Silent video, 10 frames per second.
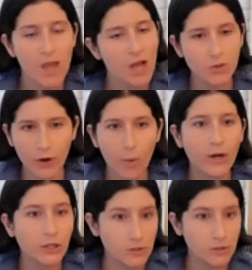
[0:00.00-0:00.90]
So I don't
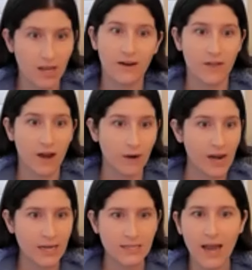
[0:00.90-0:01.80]
want to lose sight of that, right?
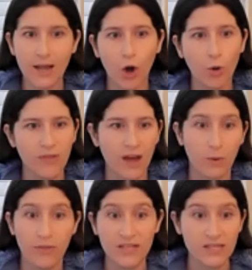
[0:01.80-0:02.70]
Because I hope that
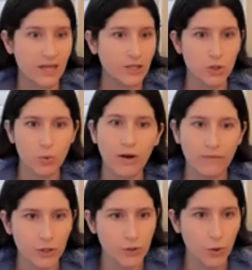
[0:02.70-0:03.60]
when this kid is 12
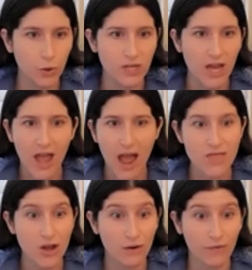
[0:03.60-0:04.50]
years old
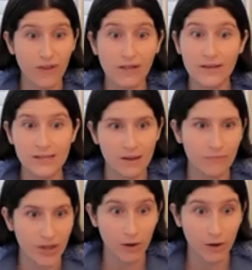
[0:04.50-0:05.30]
and they're feeling something